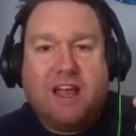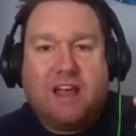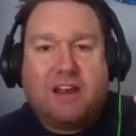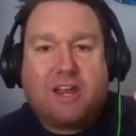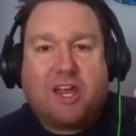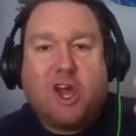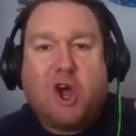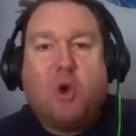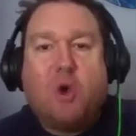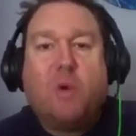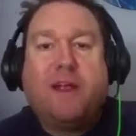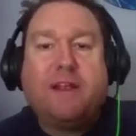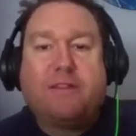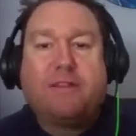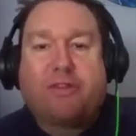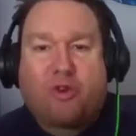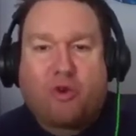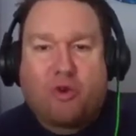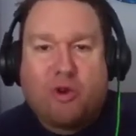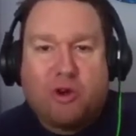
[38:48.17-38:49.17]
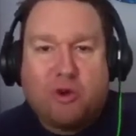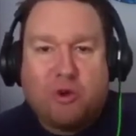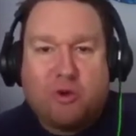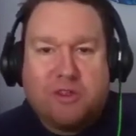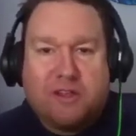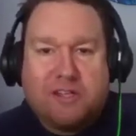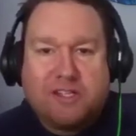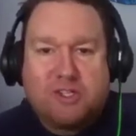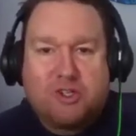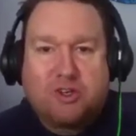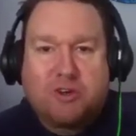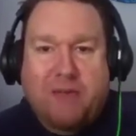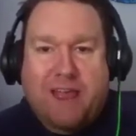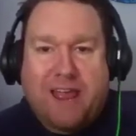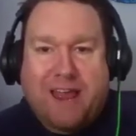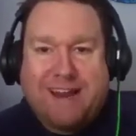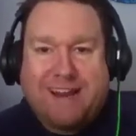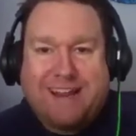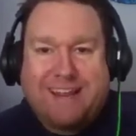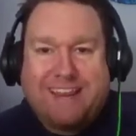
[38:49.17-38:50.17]
going through this
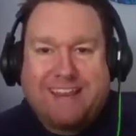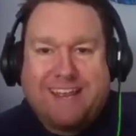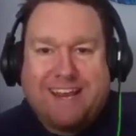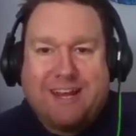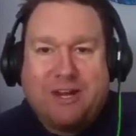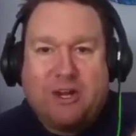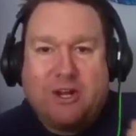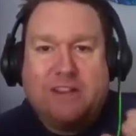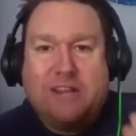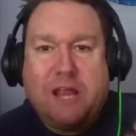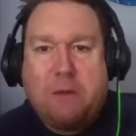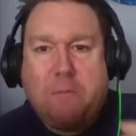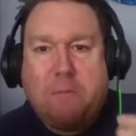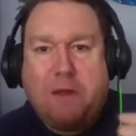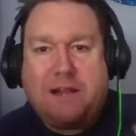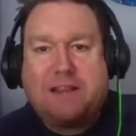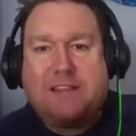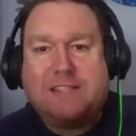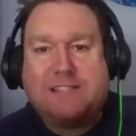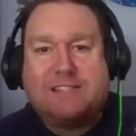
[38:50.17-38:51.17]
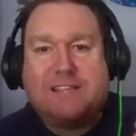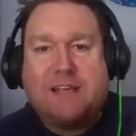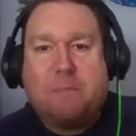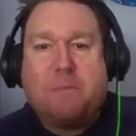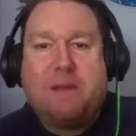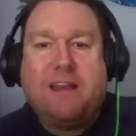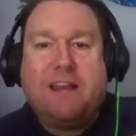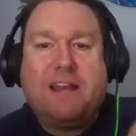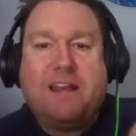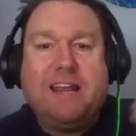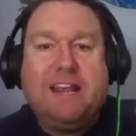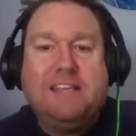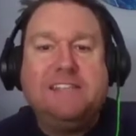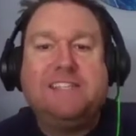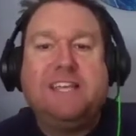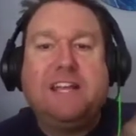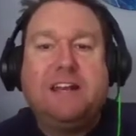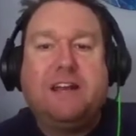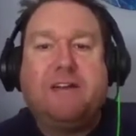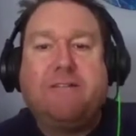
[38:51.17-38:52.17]
traumatic thing, could they pick this up and in
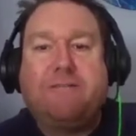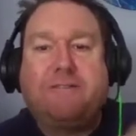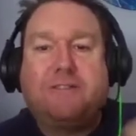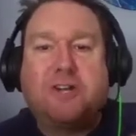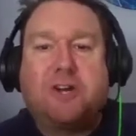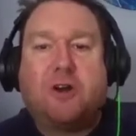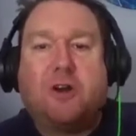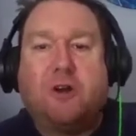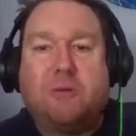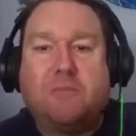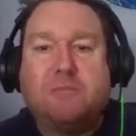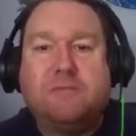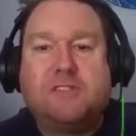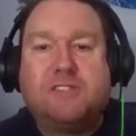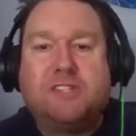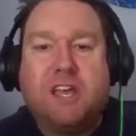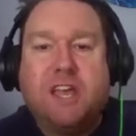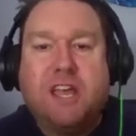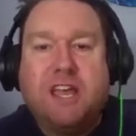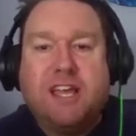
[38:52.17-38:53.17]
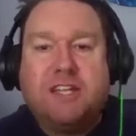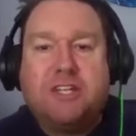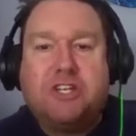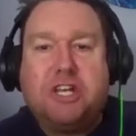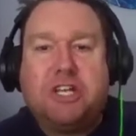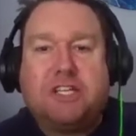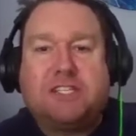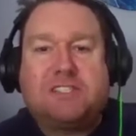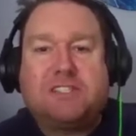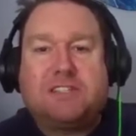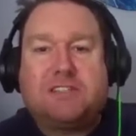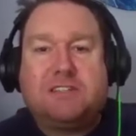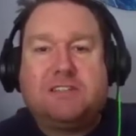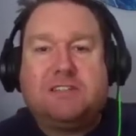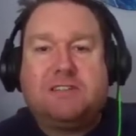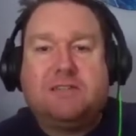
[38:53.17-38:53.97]
easy enough terms just